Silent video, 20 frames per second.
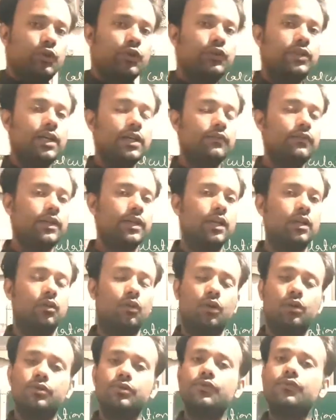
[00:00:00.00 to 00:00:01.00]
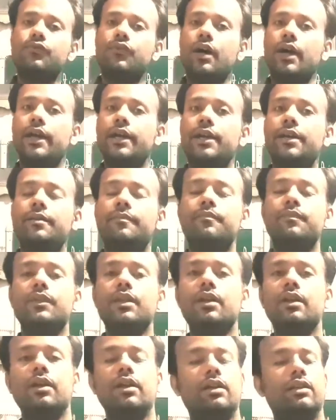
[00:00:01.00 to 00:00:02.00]
you that we can also find
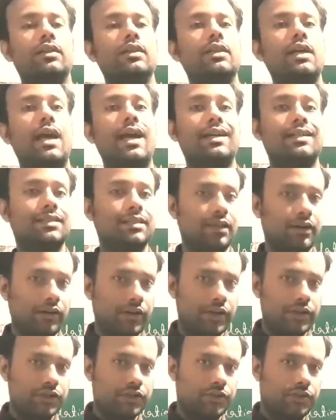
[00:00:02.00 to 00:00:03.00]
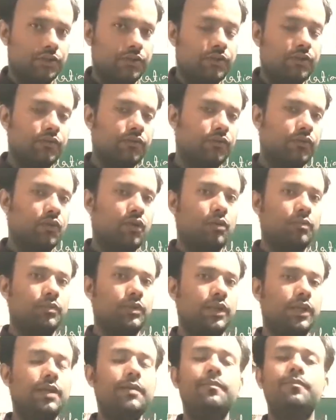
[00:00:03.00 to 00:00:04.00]
the acceleration from
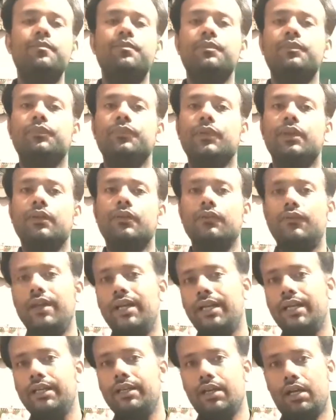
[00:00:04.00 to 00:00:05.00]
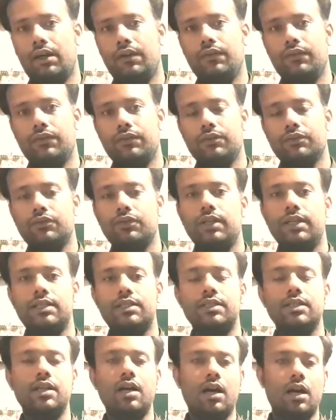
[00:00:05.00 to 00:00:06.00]
the VT graph. So let's
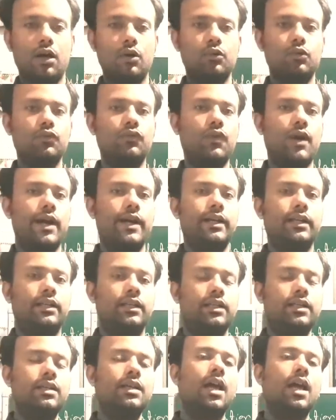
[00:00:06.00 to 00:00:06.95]
see how to find the